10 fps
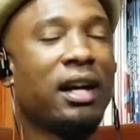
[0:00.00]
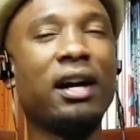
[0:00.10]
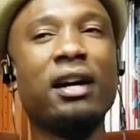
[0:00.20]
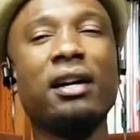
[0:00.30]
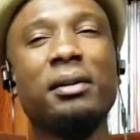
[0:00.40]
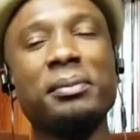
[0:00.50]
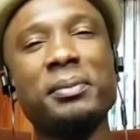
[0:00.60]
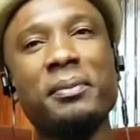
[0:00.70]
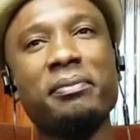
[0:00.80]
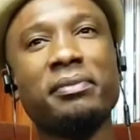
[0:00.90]

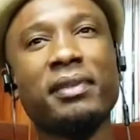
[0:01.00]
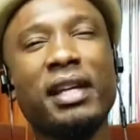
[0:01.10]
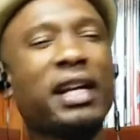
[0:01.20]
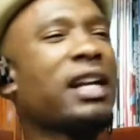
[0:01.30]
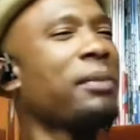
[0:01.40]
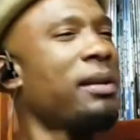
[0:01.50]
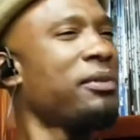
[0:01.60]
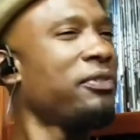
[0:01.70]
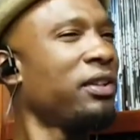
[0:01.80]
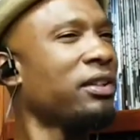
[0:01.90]
And that kind of made
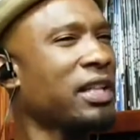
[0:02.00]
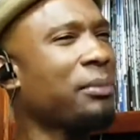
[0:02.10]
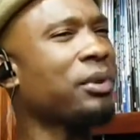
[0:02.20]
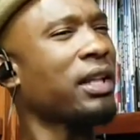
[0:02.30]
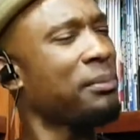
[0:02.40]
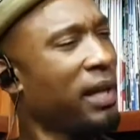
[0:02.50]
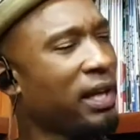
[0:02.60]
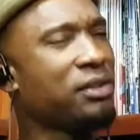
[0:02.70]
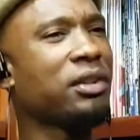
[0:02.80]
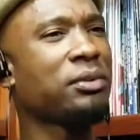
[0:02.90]
me feel a type of way, like,
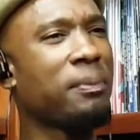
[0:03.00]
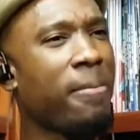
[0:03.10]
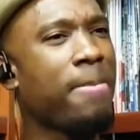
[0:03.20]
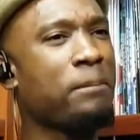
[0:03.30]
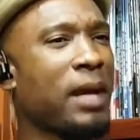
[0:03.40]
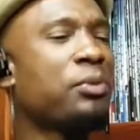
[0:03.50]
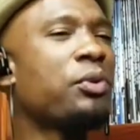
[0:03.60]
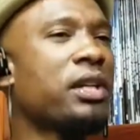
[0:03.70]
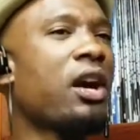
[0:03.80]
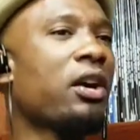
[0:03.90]
man, you know, maybe
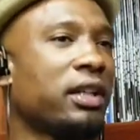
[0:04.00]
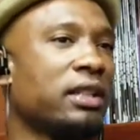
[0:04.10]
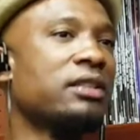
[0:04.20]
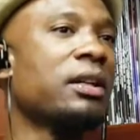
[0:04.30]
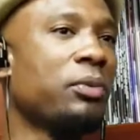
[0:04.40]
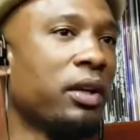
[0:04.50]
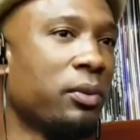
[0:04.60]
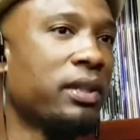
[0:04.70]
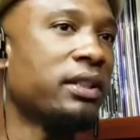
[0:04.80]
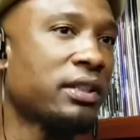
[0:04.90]
we are getting somewhere
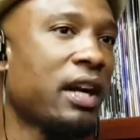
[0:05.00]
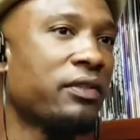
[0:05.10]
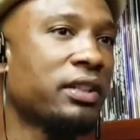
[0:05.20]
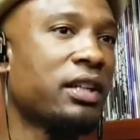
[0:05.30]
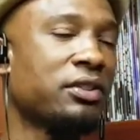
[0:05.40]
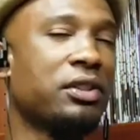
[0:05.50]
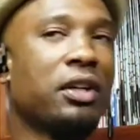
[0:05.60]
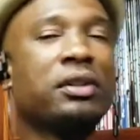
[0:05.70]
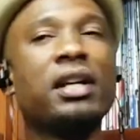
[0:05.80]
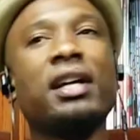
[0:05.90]
with this conversation, you
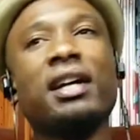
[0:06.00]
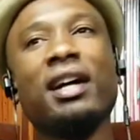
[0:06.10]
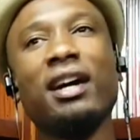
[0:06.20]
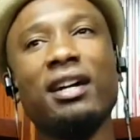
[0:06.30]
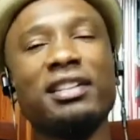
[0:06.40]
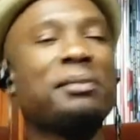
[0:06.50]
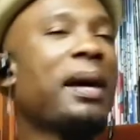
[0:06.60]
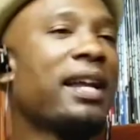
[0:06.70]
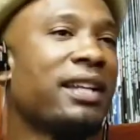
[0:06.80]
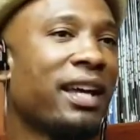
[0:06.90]
know, because in
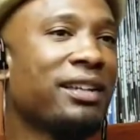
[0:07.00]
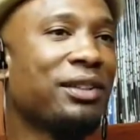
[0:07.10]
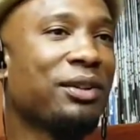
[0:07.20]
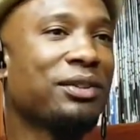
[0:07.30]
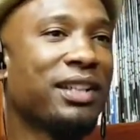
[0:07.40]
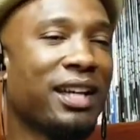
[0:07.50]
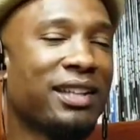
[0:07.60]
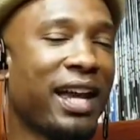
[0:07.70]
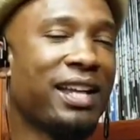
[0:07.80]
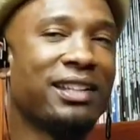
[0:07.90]
my day, you know, again,
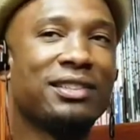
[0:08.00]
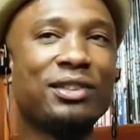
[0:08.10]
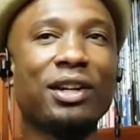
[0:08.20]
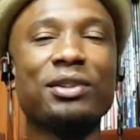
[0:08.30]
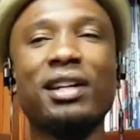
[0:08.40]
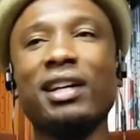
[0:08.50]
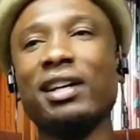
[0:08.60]
the 80s, you know,